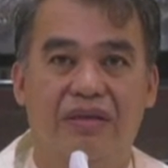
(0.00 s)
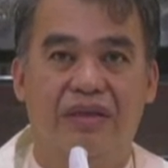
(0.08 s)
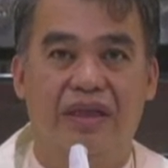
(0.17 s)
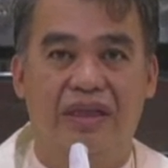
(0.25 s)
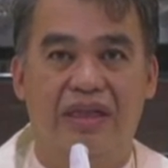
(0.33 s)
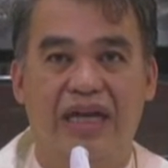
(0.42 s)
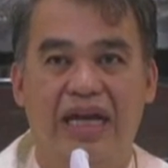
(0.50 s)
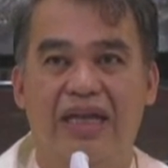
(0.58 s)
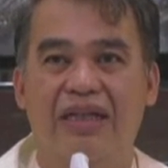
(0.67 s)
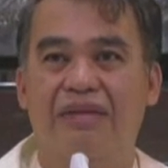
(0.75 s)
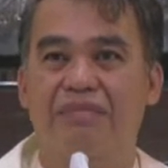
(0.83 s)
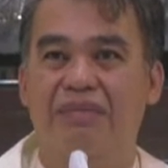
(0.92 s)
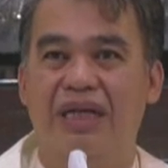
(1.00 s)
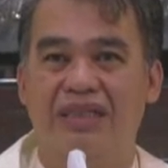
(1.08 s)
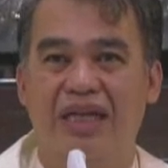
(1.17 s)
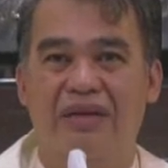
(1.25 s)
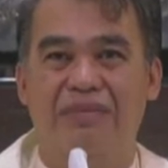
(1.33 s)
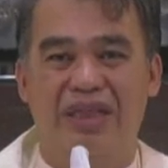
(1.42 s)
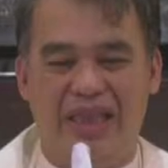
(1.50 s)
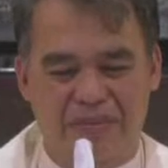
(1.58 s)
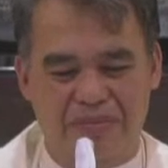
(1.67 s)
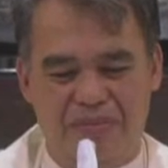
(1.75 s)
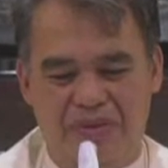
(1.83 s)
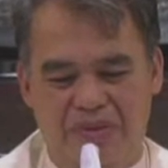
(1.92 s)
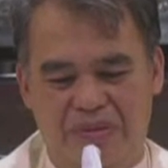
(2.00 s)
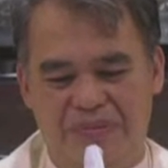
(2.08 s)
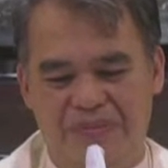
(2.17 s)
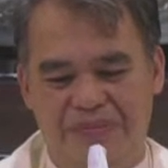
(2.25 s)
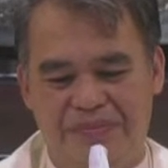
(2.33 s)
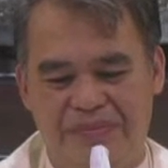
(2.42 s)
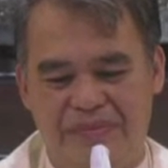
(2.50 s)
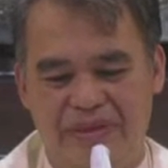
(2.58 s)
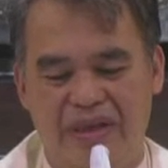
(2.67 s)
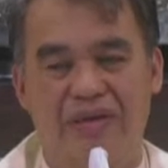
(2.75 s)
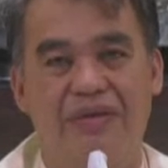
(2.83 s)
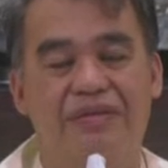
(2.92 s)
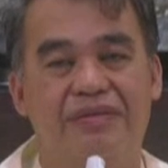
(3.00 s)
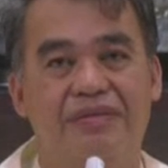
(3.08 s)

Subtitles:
that God must have a temple now.